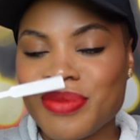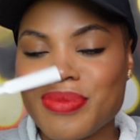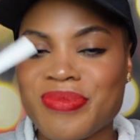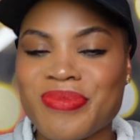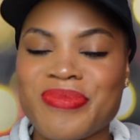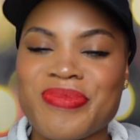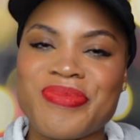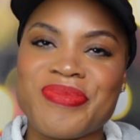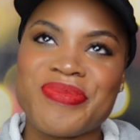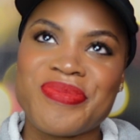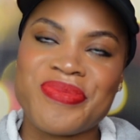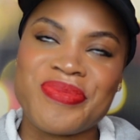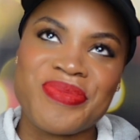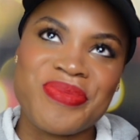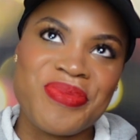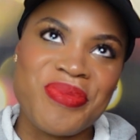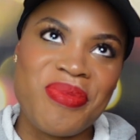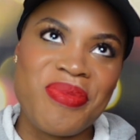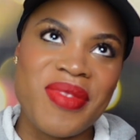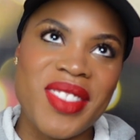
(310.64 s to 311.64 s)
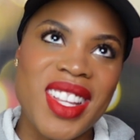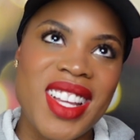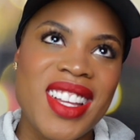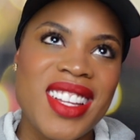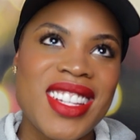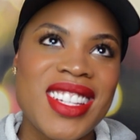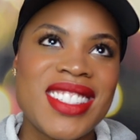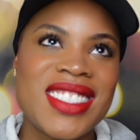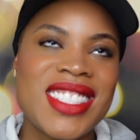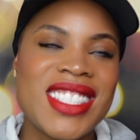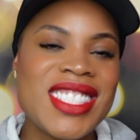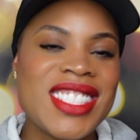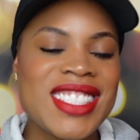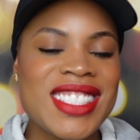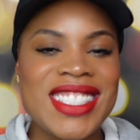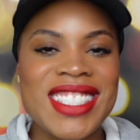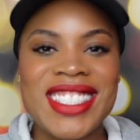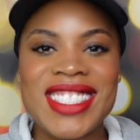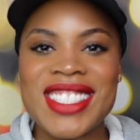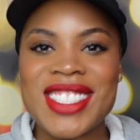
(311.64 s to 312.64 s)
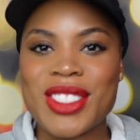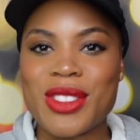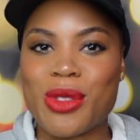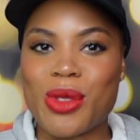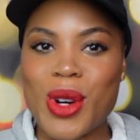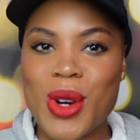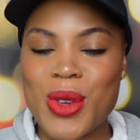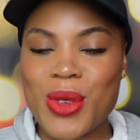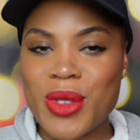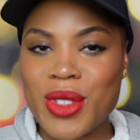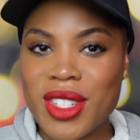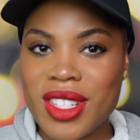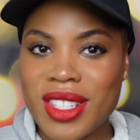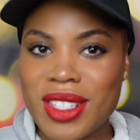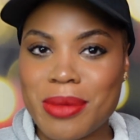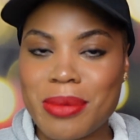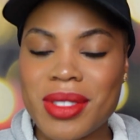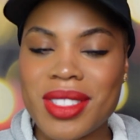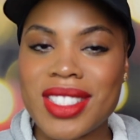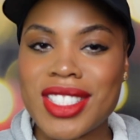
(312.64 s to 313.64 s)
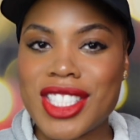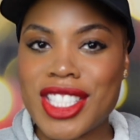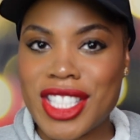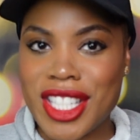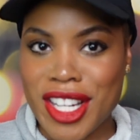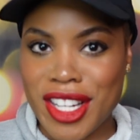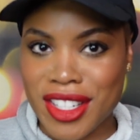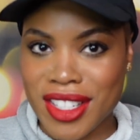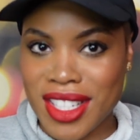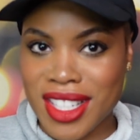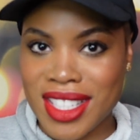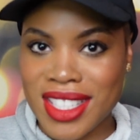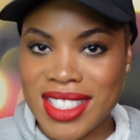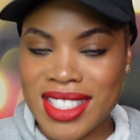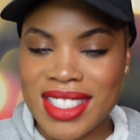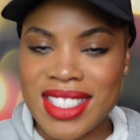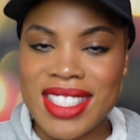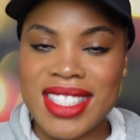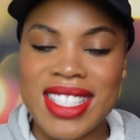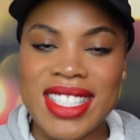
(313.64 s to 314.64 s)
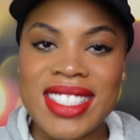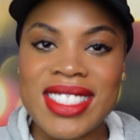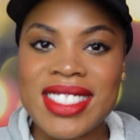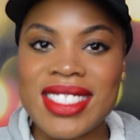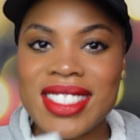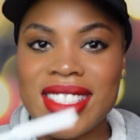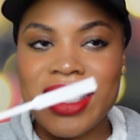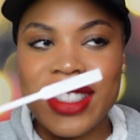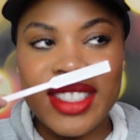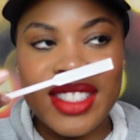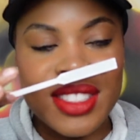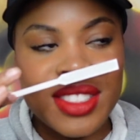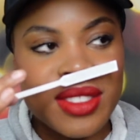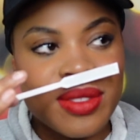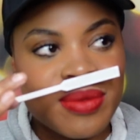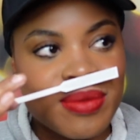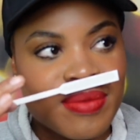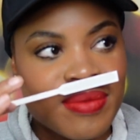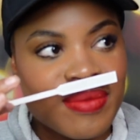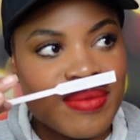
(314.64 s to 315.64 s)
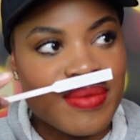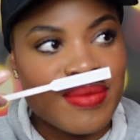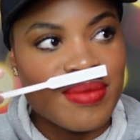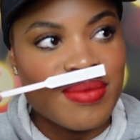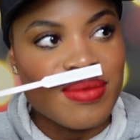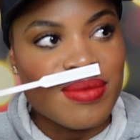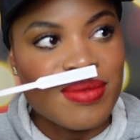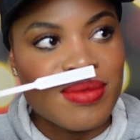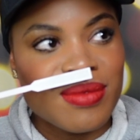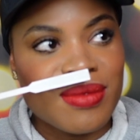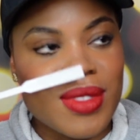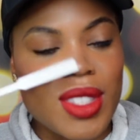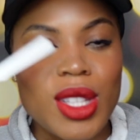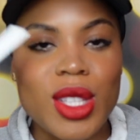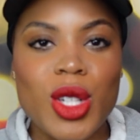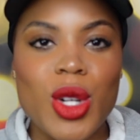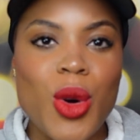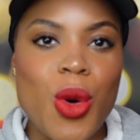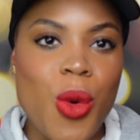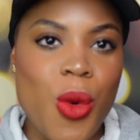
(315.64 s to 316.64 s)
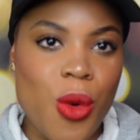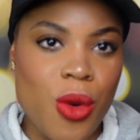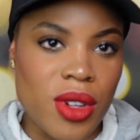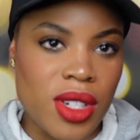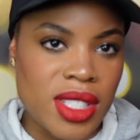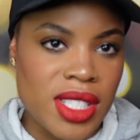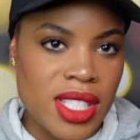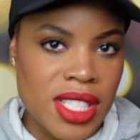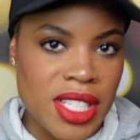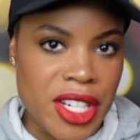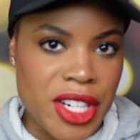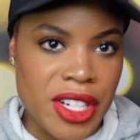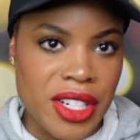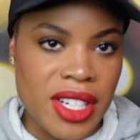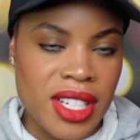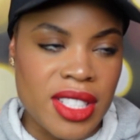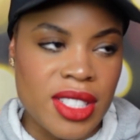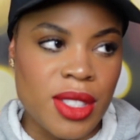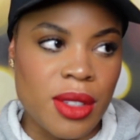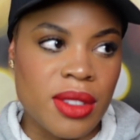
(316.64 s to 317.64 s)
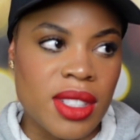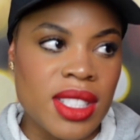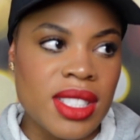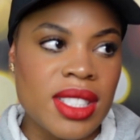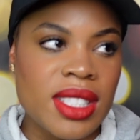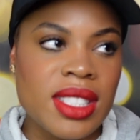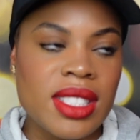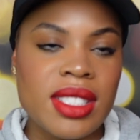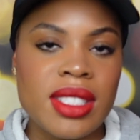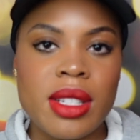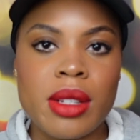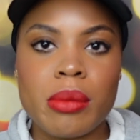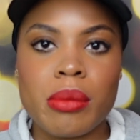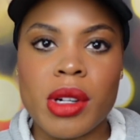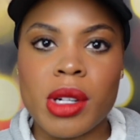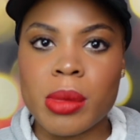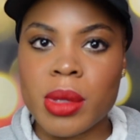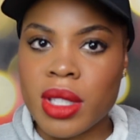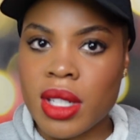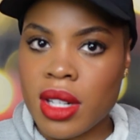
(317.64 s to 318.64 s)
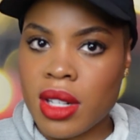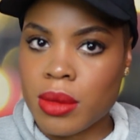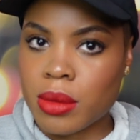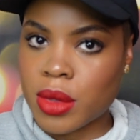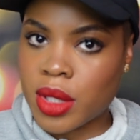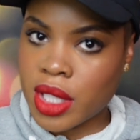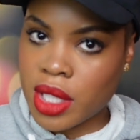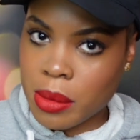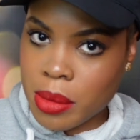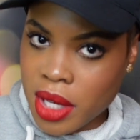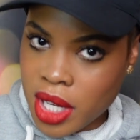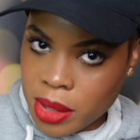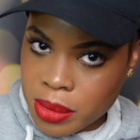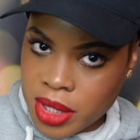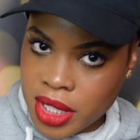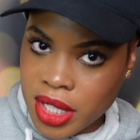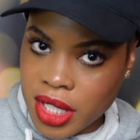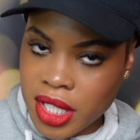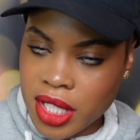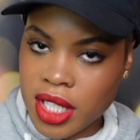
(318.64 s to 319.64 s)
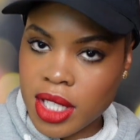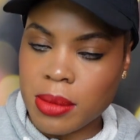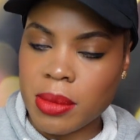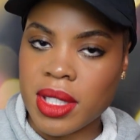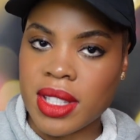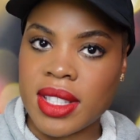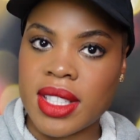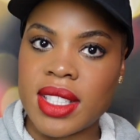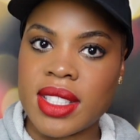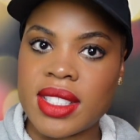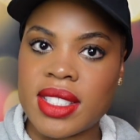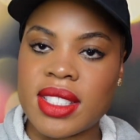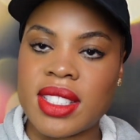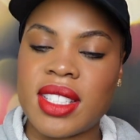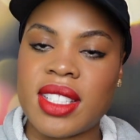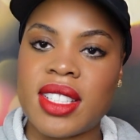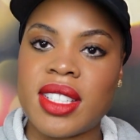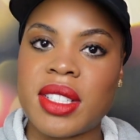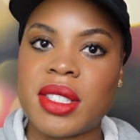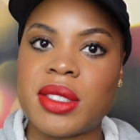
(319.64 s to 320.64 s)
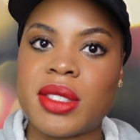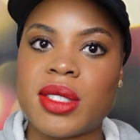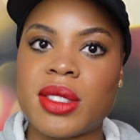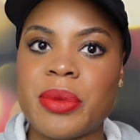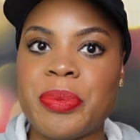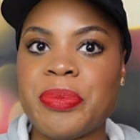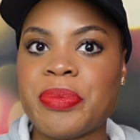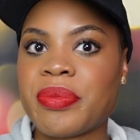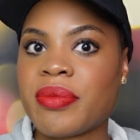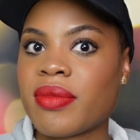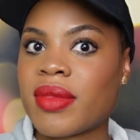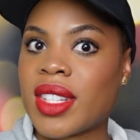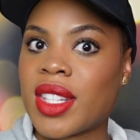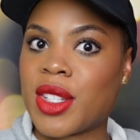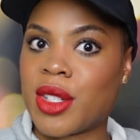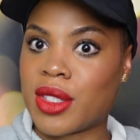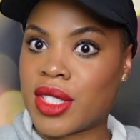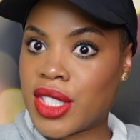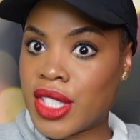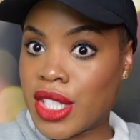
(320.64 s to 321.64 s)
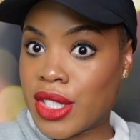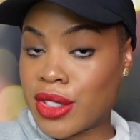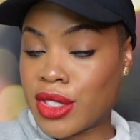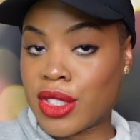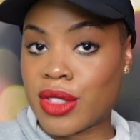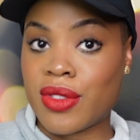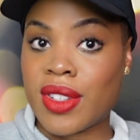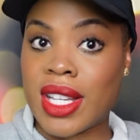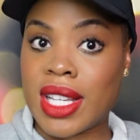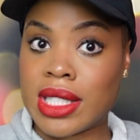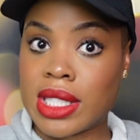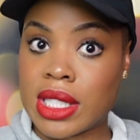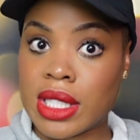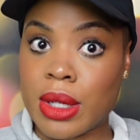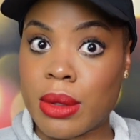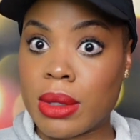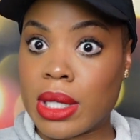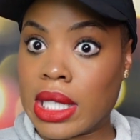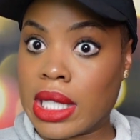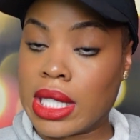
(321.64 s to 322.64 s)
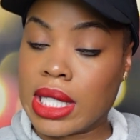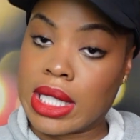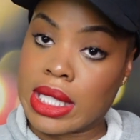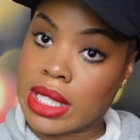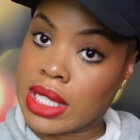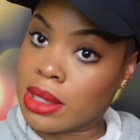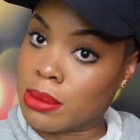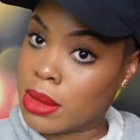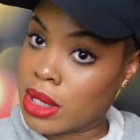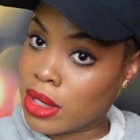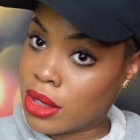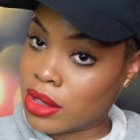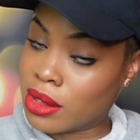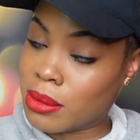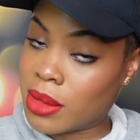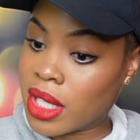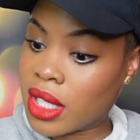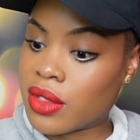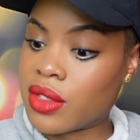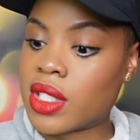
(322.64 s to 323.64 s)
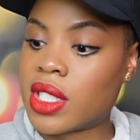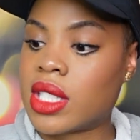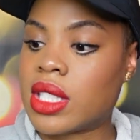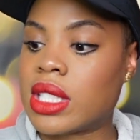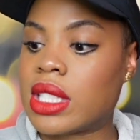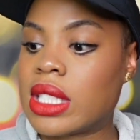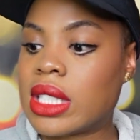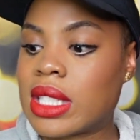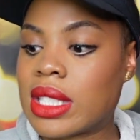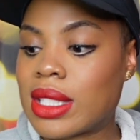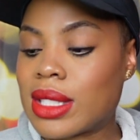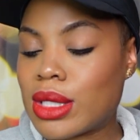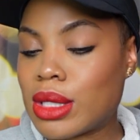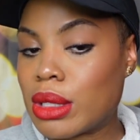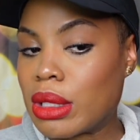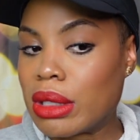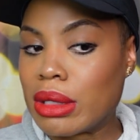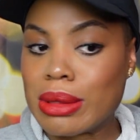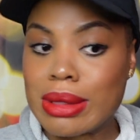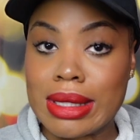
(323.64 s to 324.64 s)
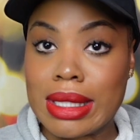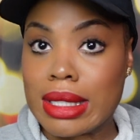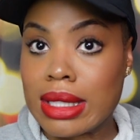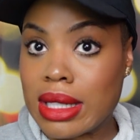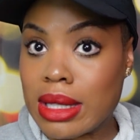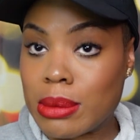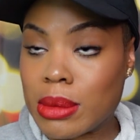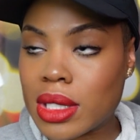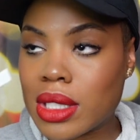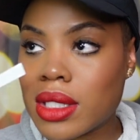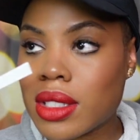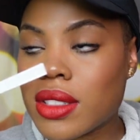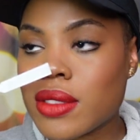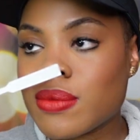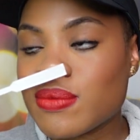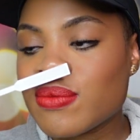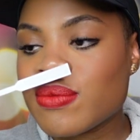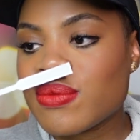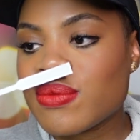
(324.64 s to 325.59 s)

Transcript: Mmm. This is grown up cherries. This is liqueur cherry. So this isn't bubblegum ring pop cherry, but this is your cherries you've had soaking in some adult beverages. You know, it's that time of year.